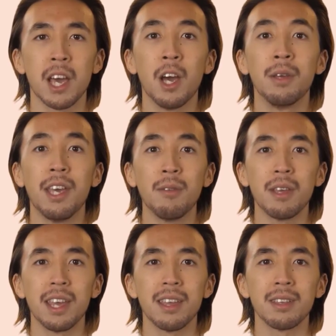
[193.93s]
On the other
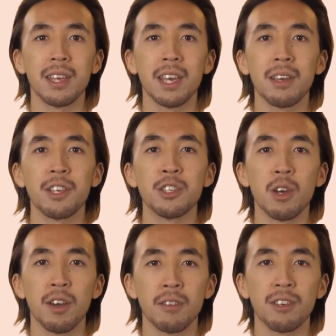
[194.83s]
hand, the
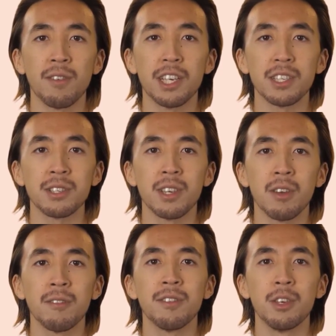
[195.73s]
driver's features
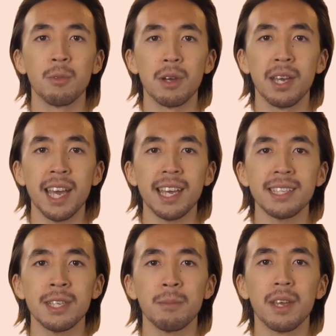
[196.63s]
are fewer and
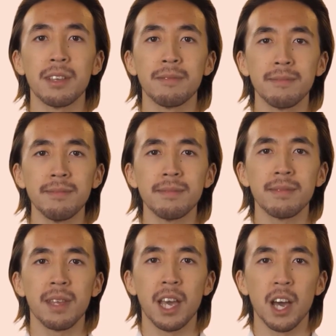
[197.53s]
simpler.
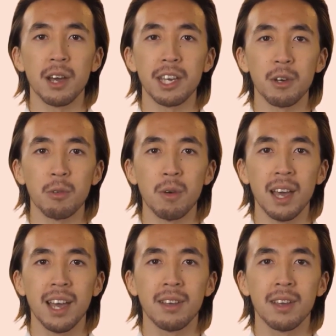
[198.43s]
On the Uber
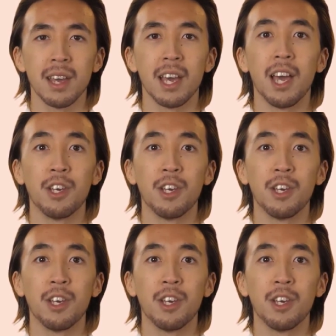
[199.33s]
app, a